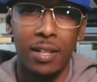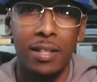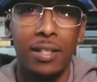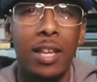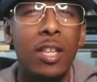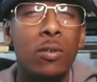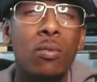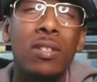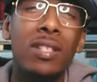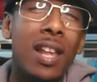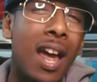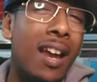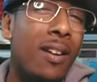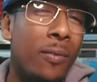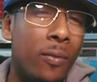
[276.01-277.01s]
This was
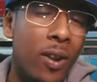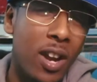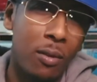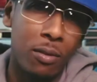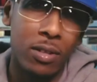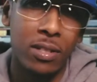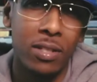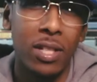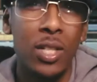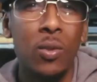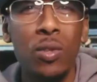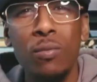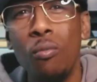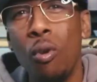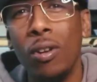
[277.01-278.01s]
not a fragrance. This
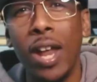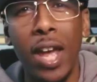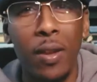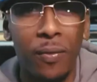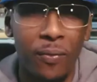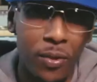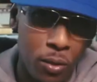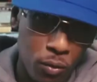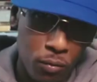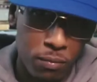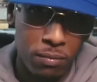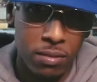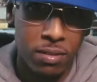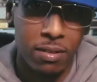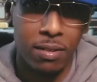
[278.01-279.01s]
was more like fumes.
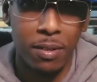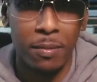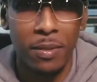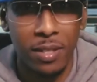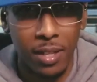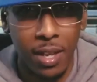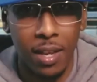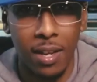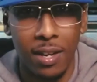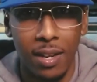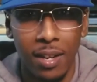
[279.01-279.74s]
You know what I'm saying?